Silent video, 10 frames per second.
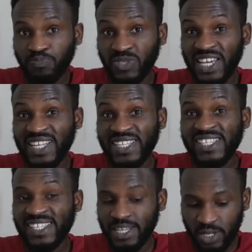80
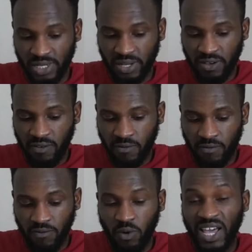cents
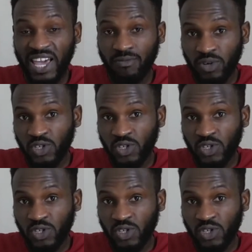for every